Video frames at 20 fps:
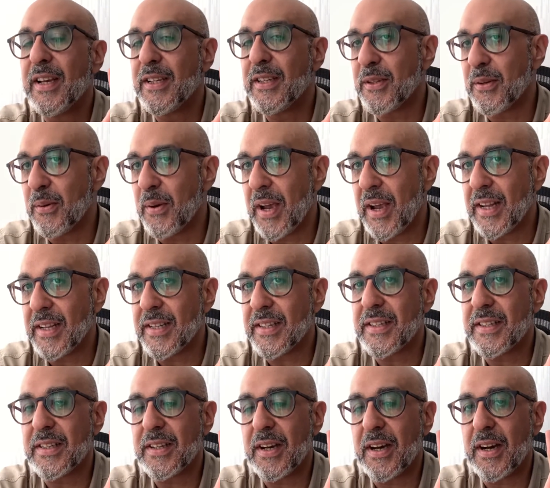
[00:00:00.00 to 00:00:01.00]
So
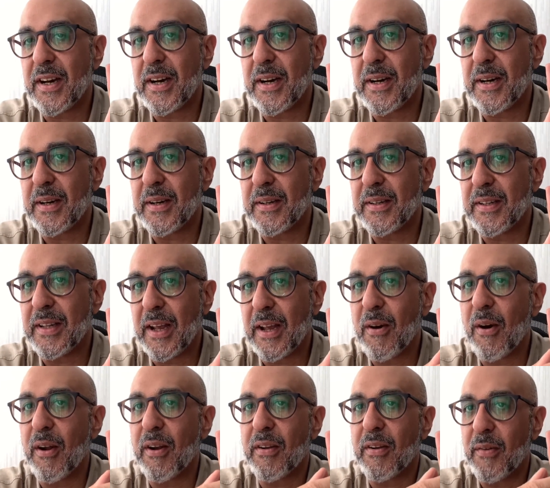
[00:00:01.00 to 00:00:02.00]
hence uh, they
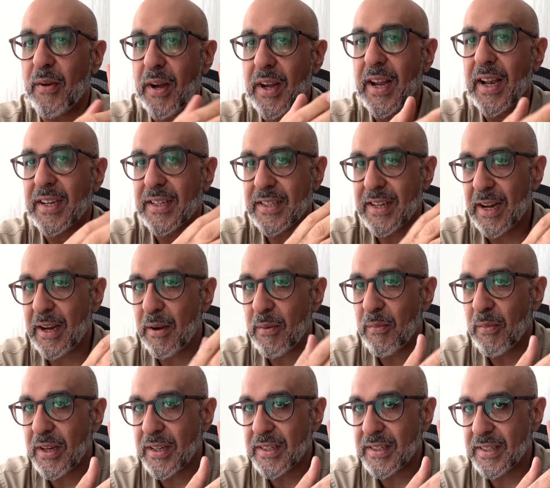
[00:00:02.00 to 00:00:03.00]
got really excited
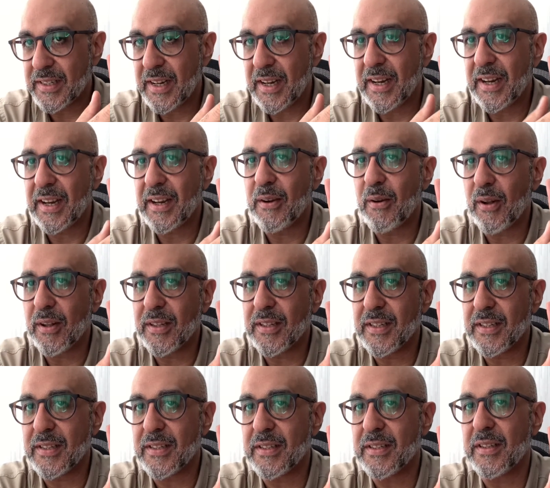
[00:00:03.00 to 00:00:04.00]
once they got
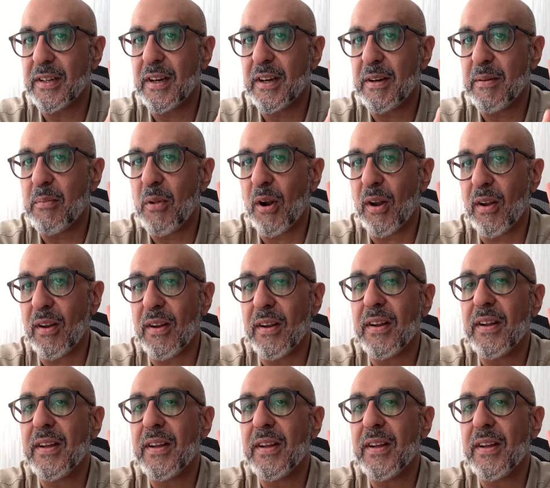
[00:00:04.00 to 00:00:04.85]
this uh, bottle.